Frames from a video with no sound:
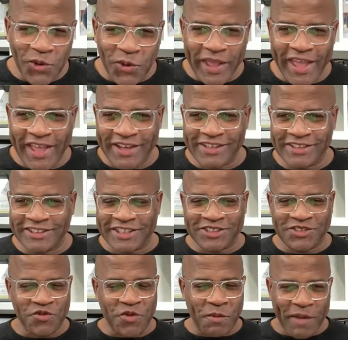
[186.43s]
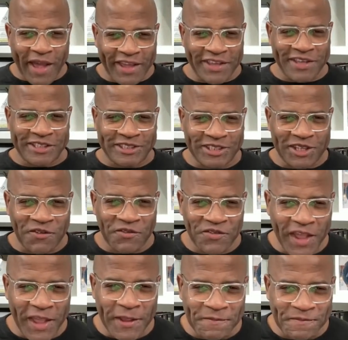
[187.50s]
go ahead and just remind yourself,
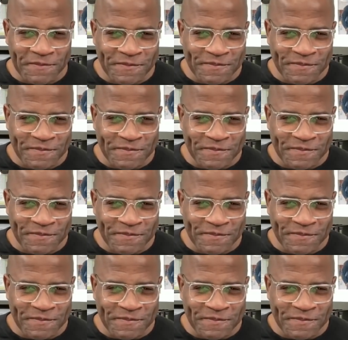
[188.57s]
hey,